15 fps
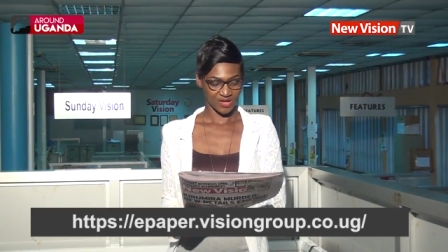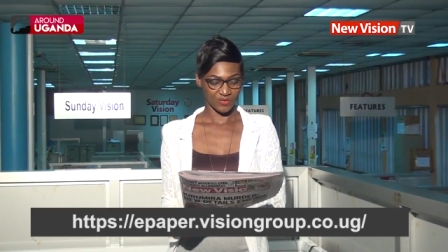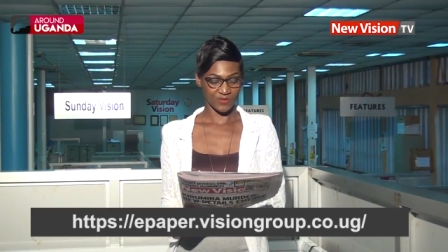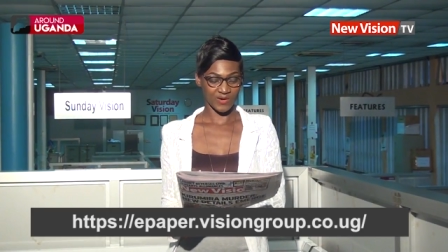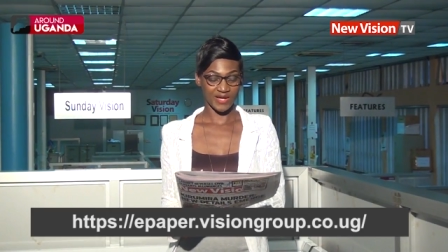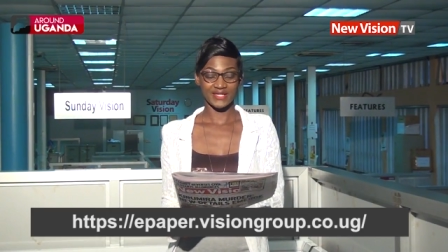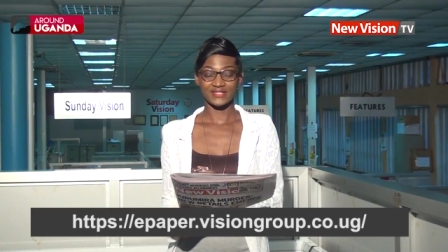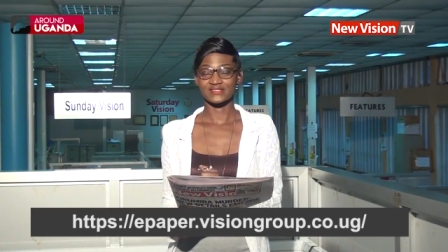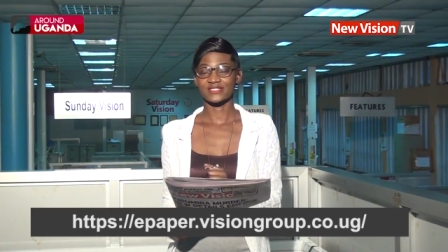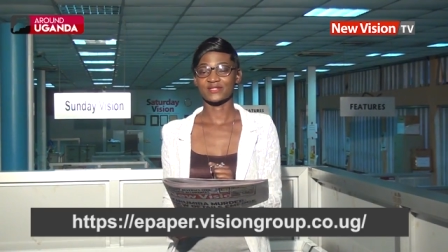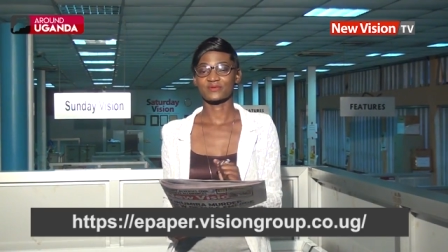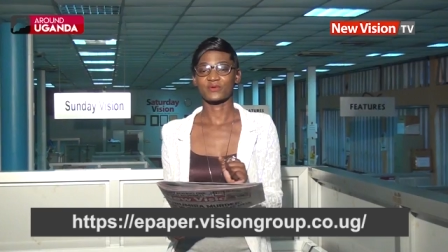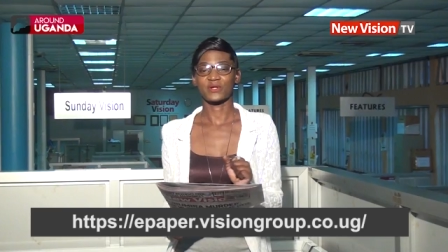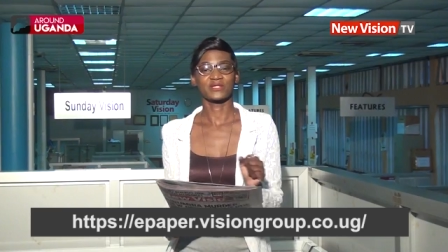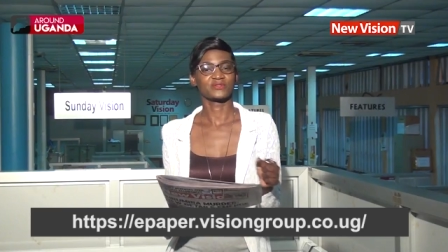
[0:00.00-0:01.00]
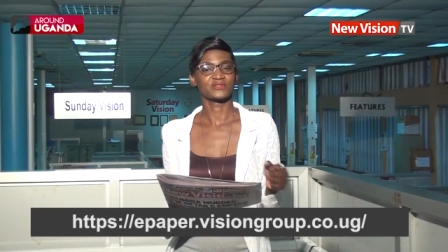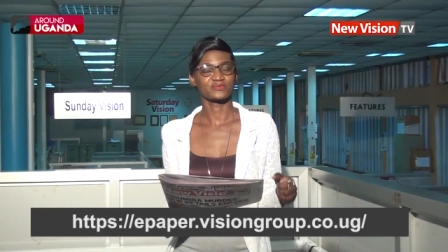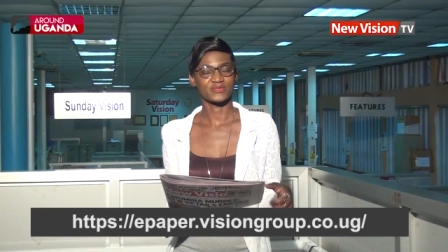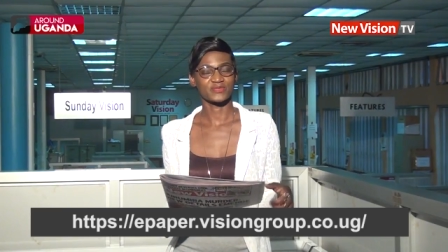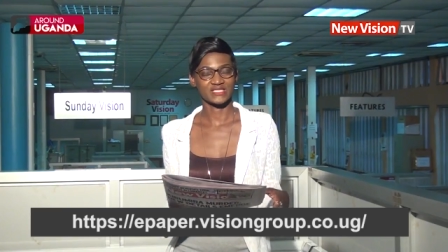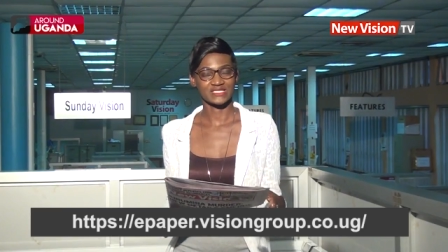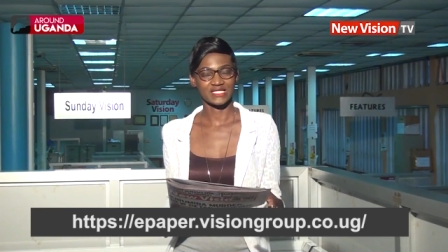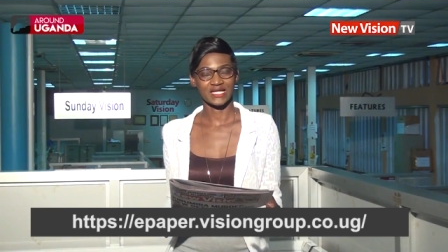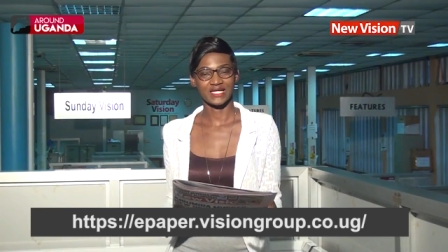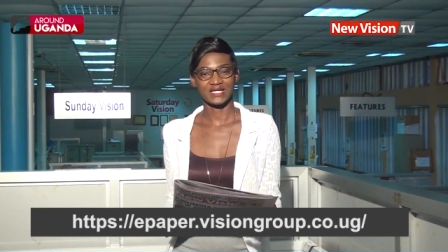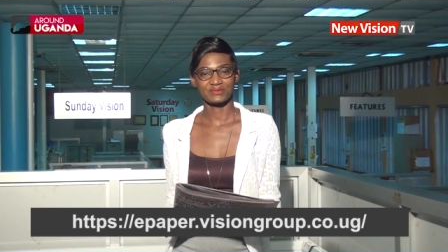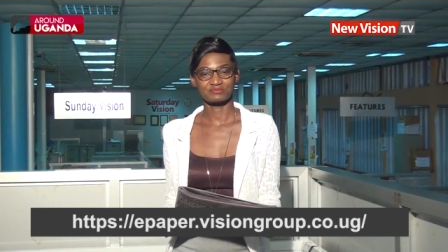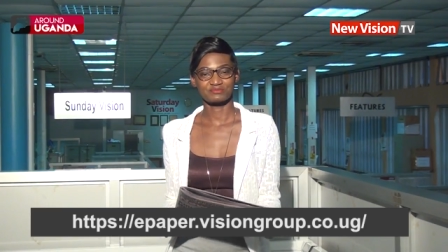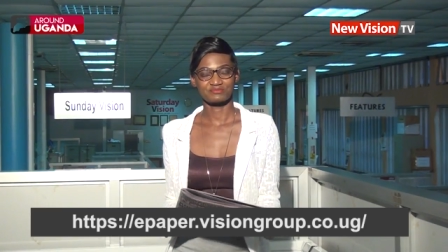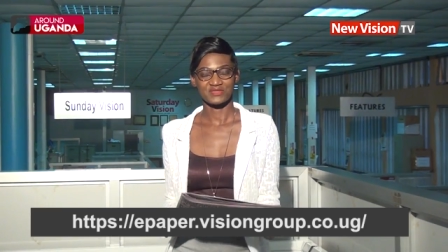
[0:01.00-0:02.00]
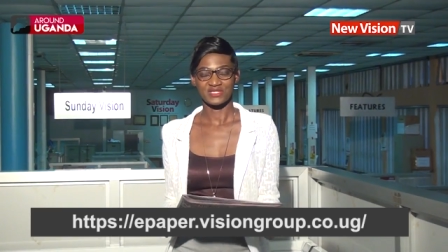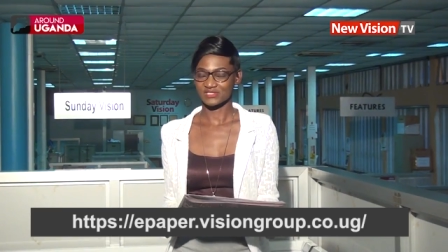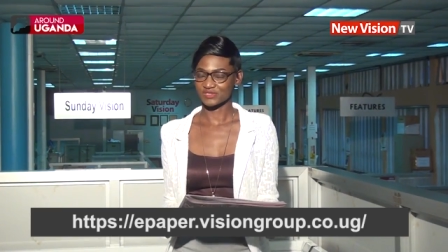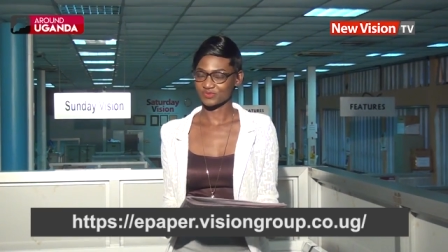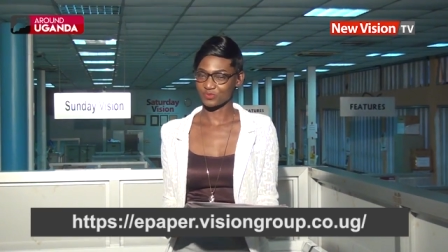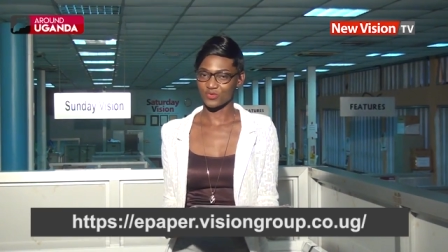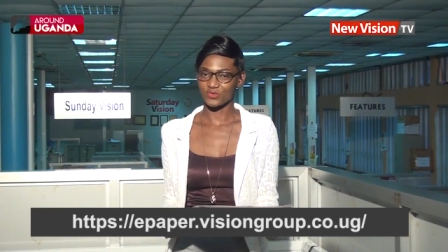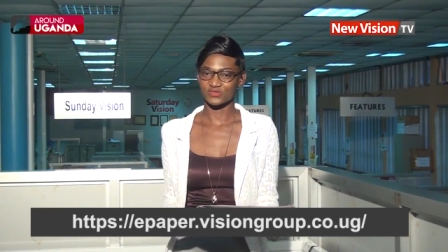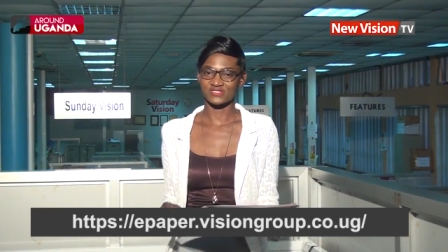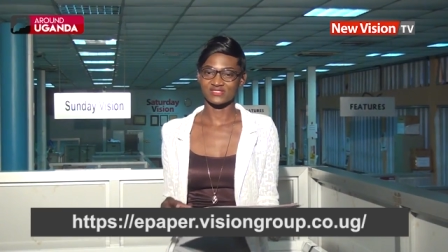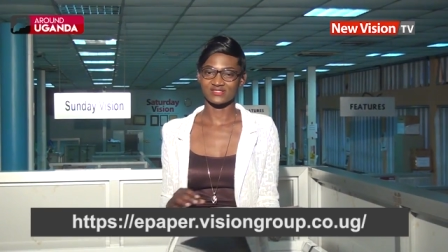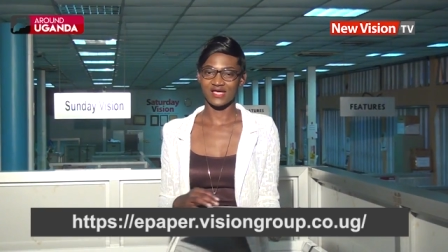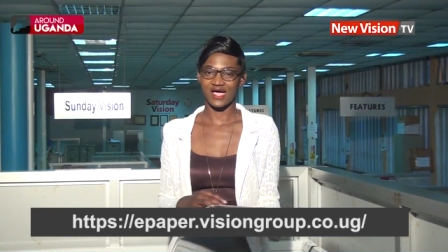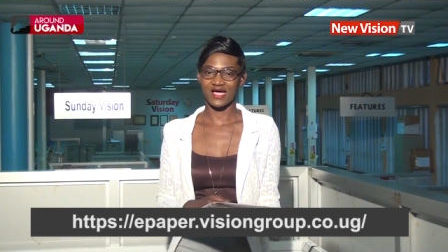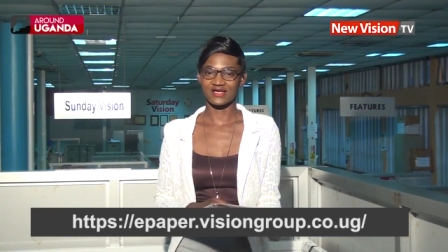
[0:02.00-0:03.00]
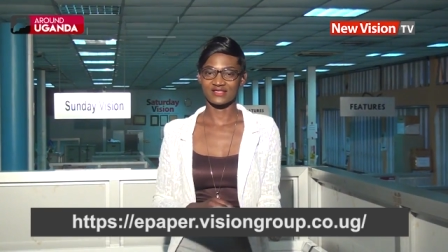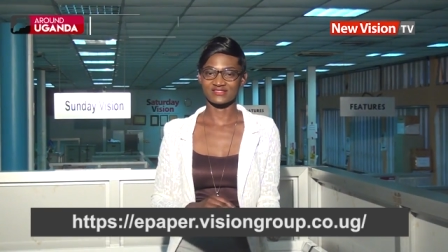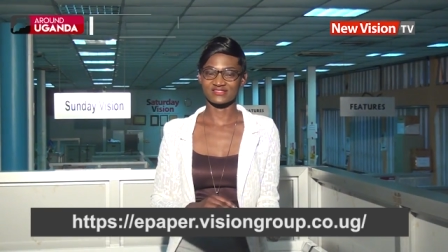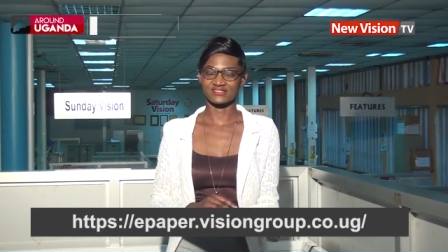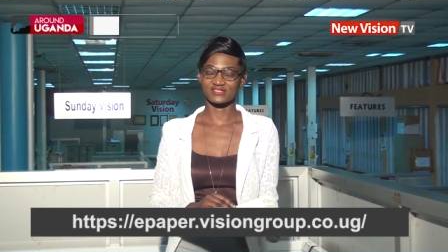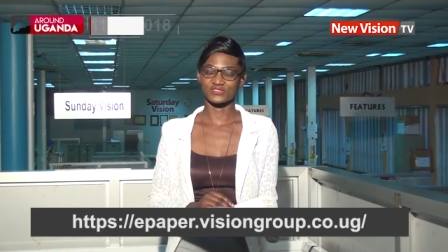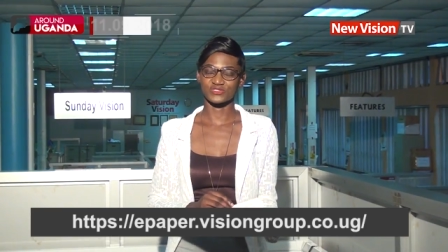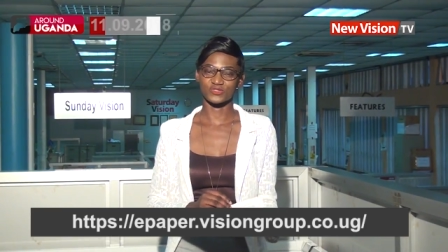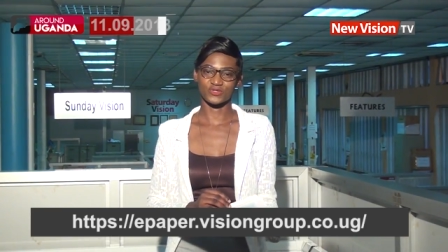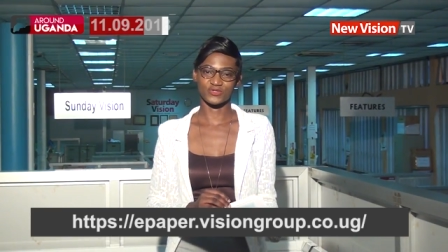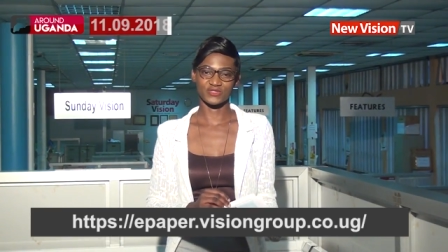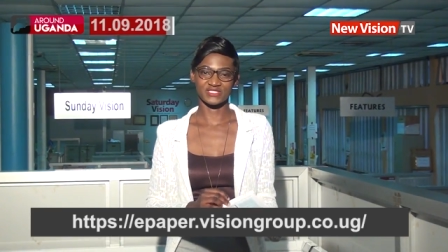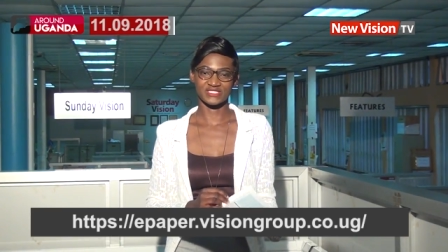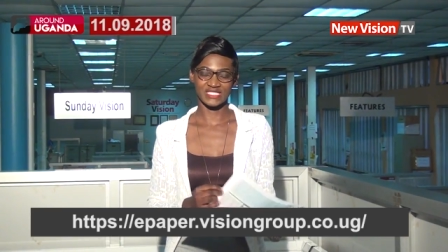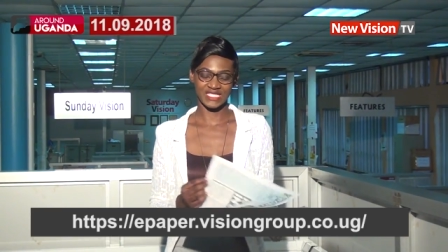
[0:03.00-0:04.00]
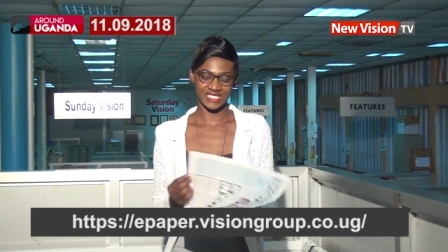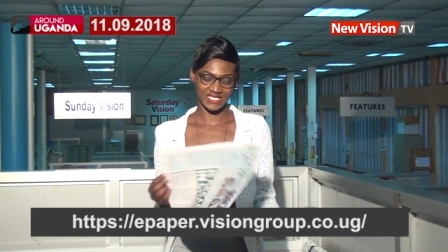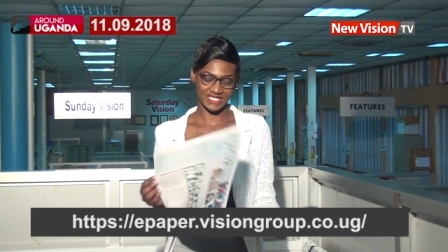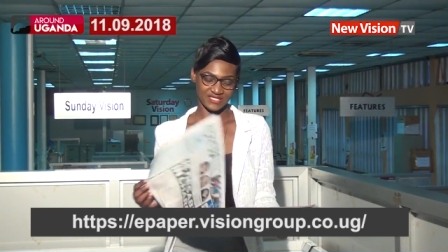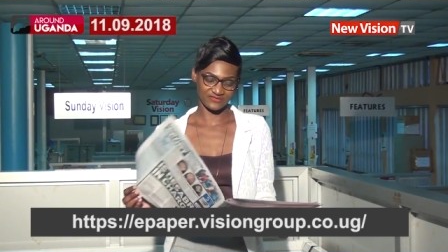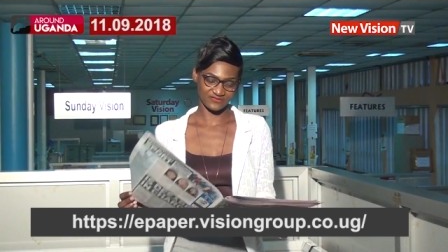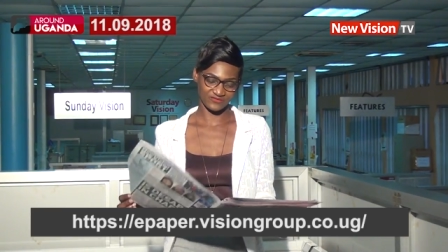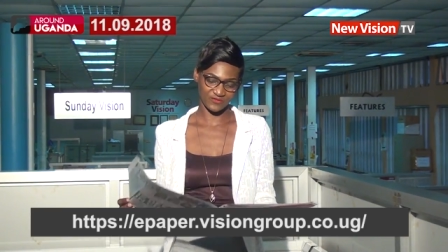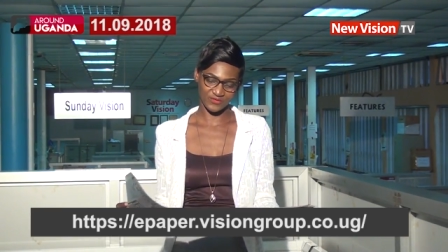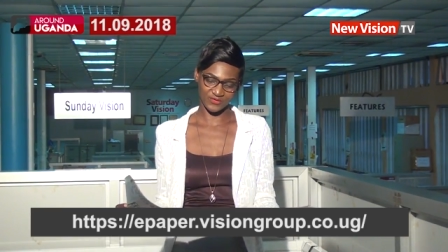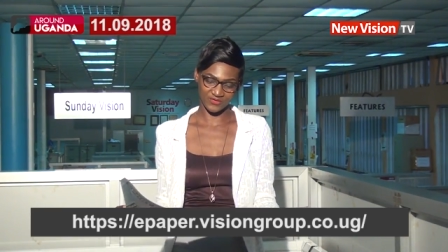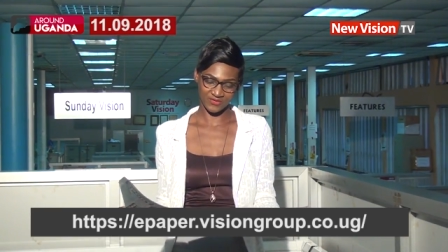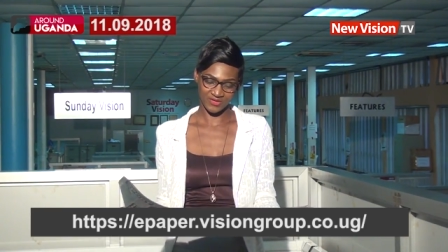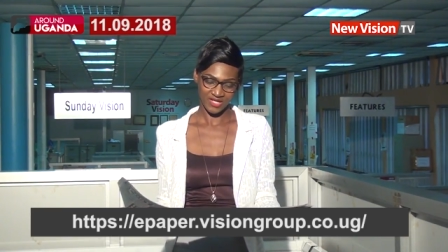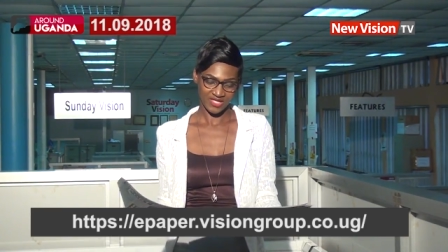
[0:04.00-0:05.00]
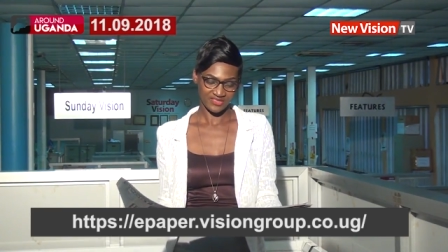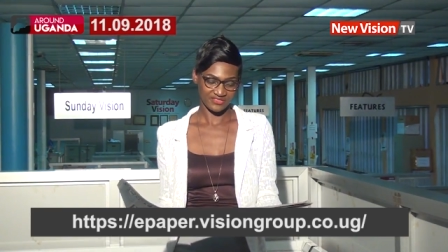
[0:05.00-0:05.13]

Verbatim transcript: why Entebbe why not Masaka sports has the stories here for you.